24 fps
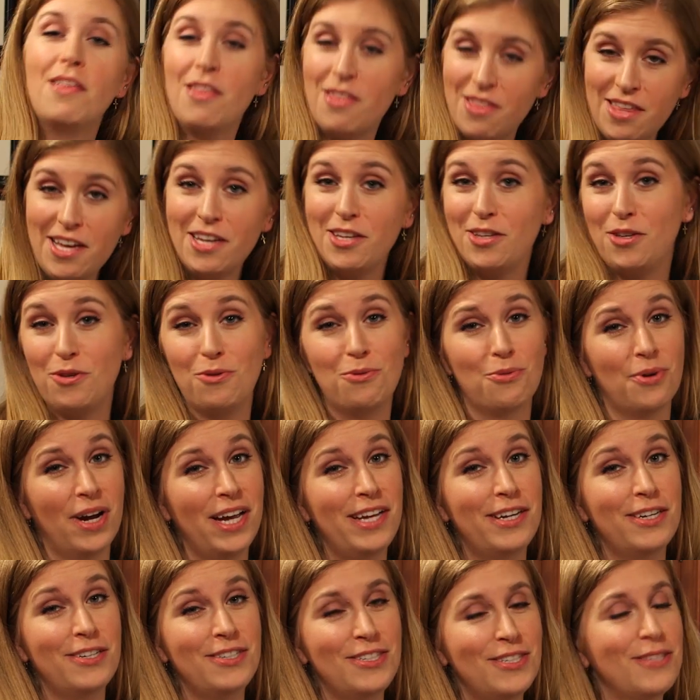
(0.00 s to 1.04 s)
Thank you,
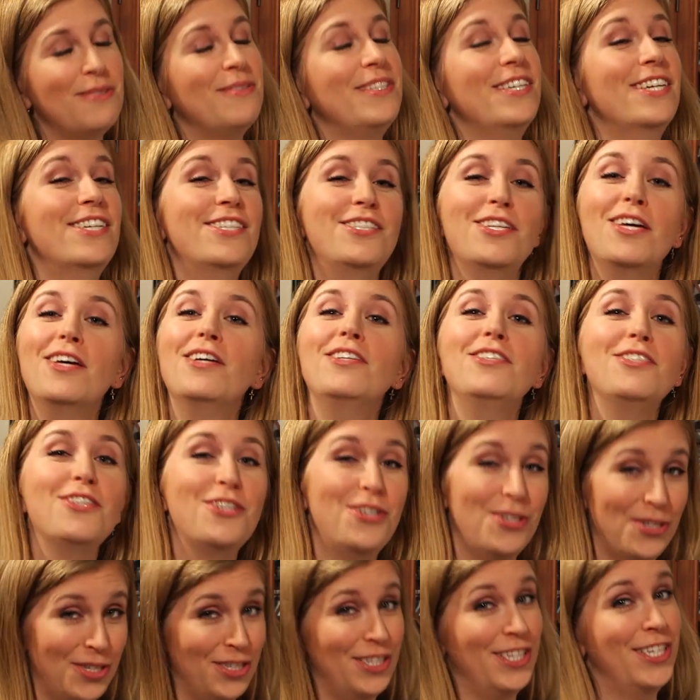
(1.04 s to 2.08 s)
writers, you done
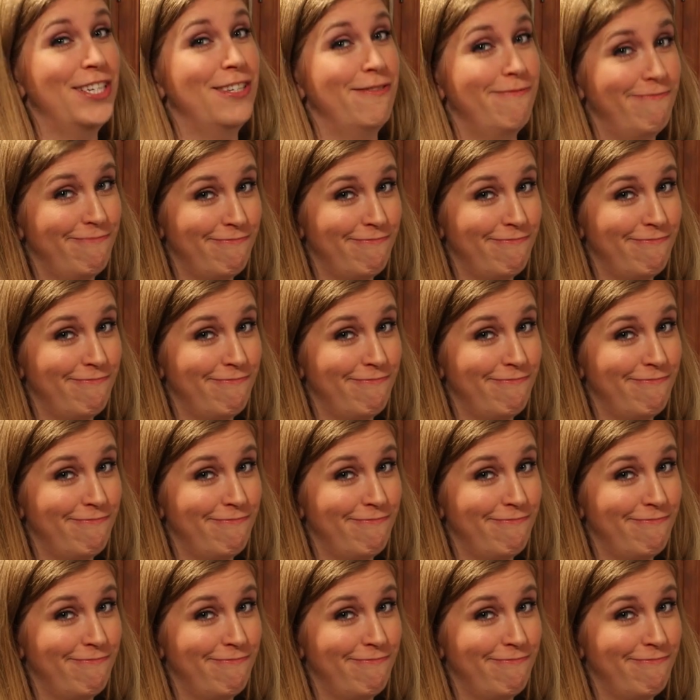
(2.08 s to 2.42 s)
good.